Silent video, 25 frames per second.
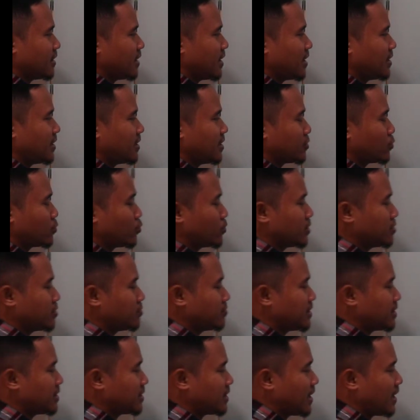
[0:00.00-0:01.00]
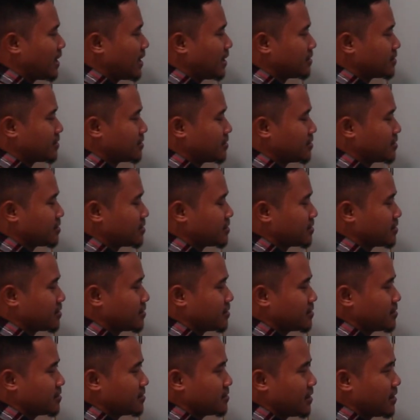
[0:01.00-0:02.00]
and it will meet at this
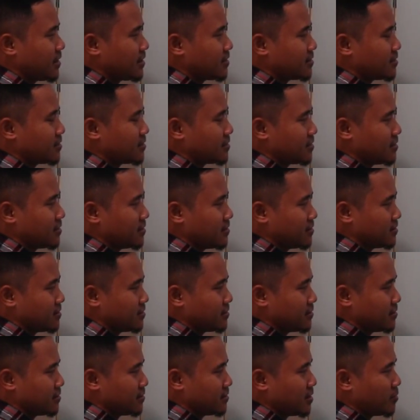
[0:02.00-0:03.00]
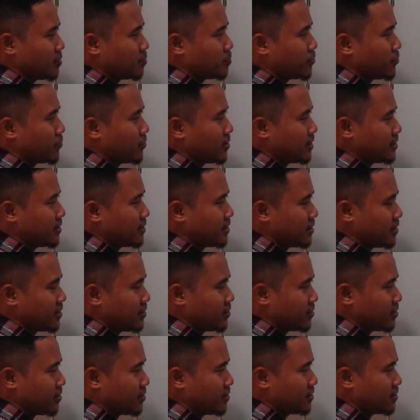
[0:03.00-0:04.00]
a point
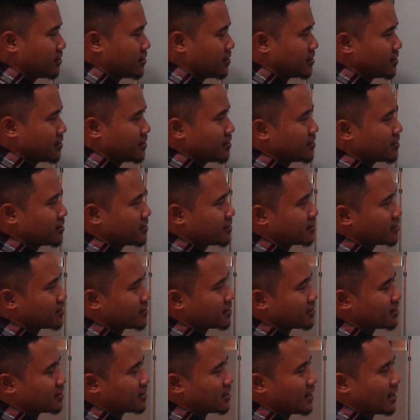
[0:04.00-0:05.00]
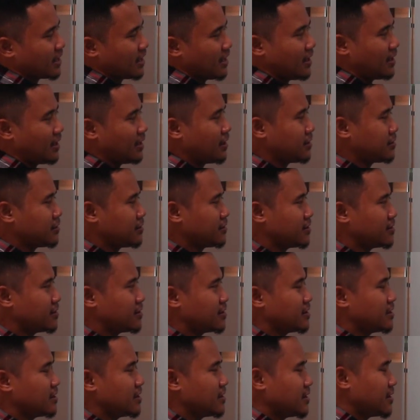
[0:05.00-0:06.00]
here, and
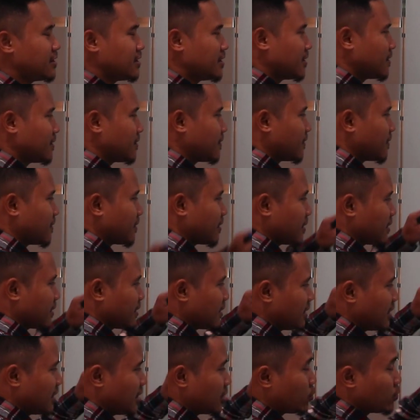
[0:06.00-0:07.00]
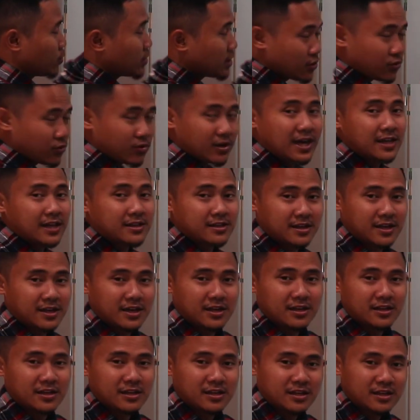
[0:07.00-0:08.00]
it will unite
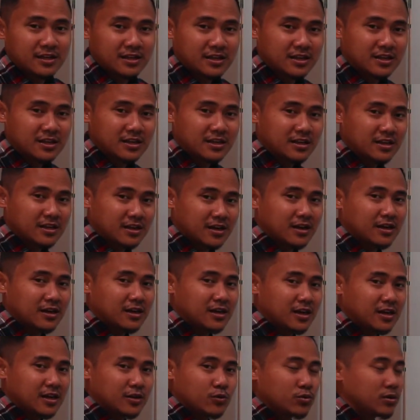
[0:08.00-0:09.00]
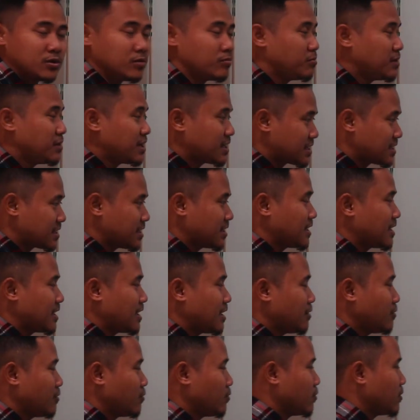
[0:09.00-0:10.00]
again. It will mix
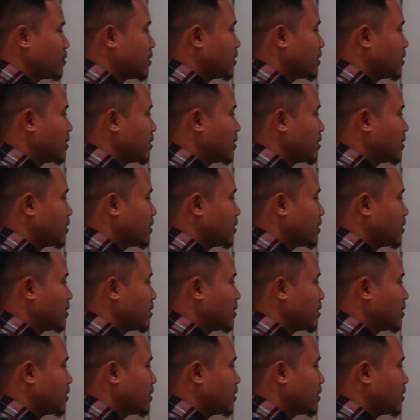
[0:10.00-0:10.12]
again.